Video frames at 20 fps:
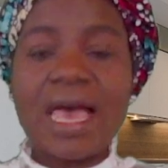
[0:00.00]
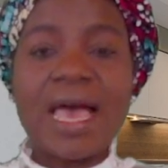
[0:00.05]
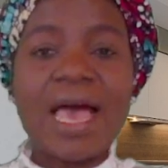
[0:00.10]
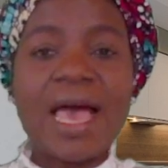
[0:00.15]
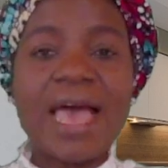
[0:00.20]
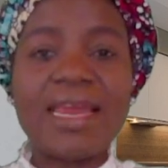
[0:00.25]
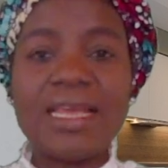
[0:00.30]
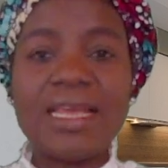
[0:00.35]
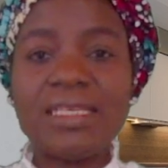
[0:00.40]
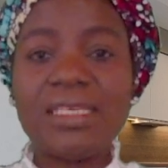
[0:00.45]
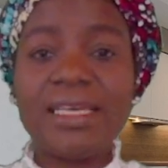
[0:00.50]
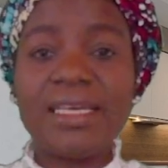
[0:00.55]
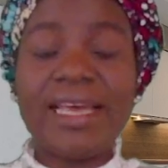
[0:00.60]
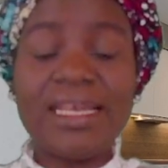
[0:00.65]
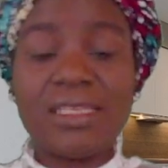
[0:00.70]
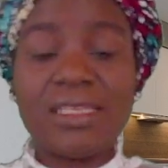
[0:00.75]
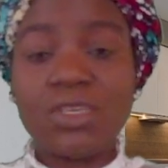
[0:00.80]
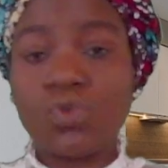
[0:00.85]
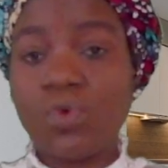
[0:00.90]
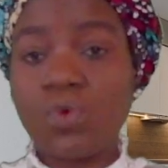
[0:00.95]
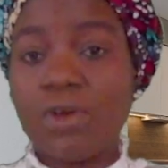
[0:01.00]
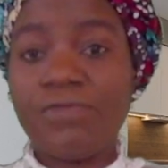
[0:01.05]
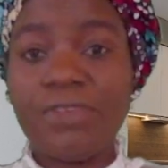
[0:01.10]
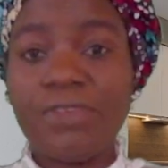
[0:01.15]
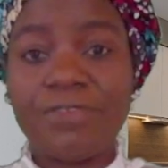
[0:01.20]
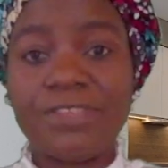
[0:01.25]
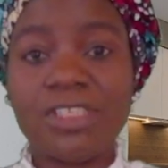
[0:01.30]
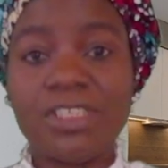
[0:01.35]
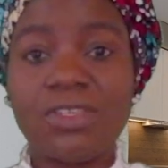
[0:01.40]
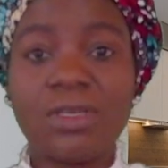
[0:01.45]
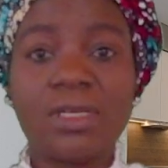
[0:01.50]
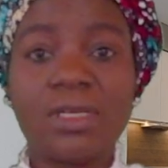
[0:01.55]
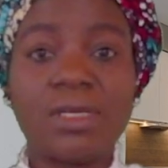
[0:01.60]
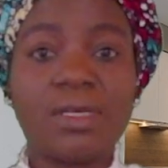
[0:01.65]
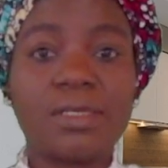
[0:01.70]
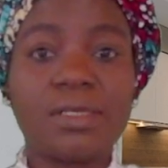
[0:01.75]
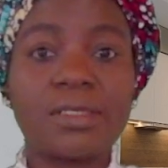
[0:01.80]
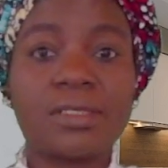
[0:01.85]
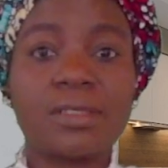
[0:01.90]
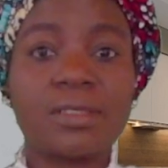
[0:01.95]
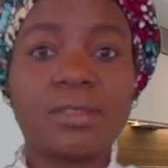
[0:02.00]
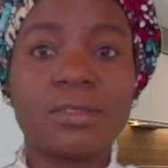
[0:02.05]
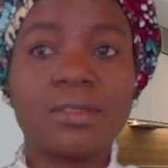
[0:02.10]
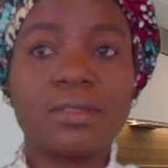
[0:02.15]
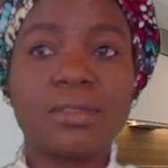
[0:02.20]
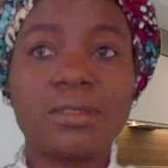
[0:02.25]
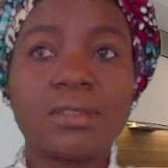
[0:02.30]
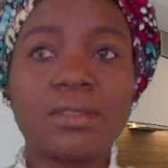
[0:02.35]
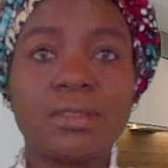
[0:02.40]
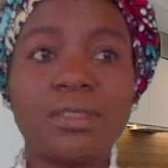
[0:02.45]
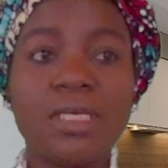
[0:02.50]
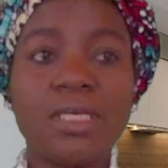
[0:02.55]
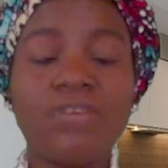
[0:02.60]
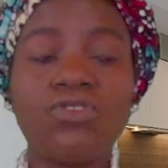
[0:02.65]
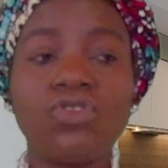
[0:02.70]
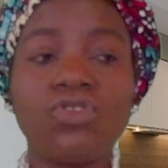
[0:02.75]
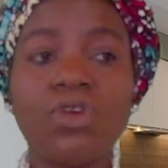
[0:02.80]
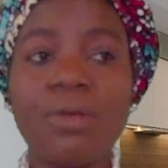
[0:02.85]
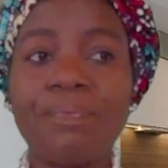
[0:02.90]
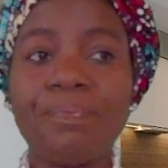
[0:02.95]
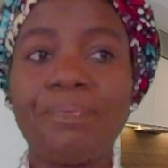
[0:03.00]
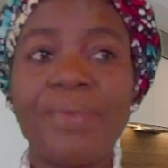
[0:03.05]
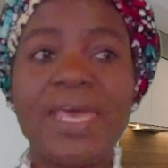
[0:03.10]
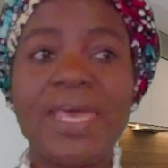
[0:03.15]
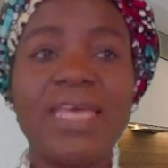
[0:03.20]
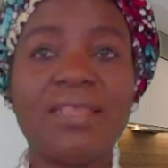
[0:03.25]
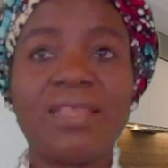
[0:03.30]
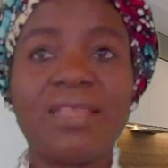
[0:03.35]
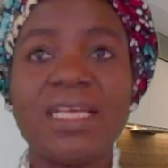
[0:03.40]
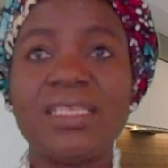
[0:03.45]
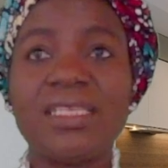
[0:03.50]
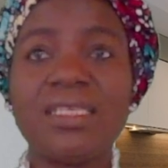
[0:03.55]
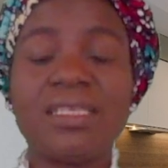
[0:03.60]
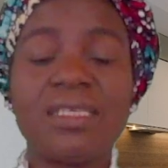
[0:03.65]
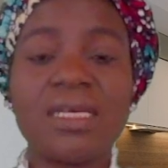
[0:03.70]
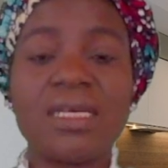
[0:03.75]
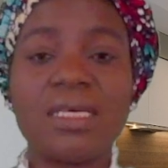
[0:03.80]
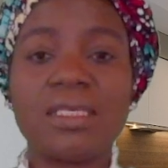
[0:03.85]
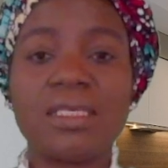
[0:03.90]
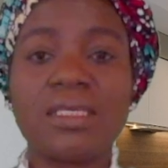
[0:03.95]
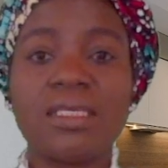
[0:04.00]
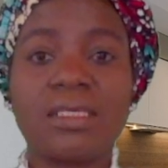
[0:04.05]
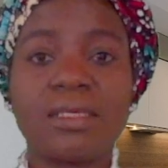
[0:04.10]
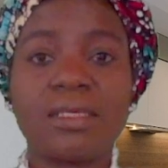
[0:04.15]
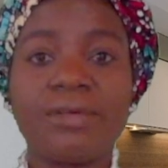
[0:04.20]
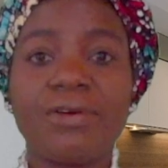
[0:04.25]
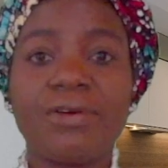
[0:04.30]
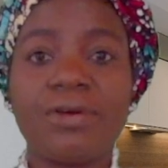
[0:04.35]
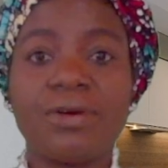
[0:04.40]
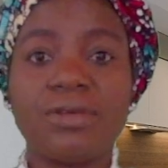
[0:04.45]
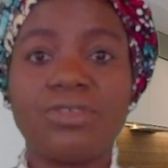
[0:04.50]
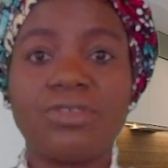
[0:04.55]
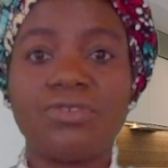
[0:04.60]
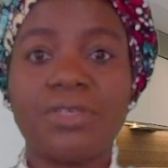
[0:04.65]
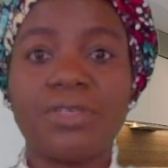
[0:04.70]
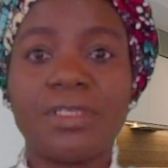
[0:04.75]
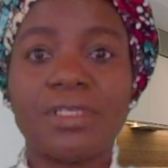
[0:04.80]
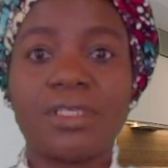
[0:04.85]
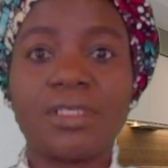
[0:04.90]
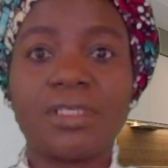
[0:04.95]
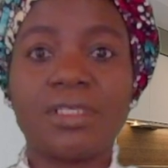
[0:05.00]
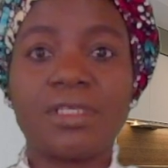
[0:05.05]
And a ticket is $150. If you don't pay in 30 days, it's $300.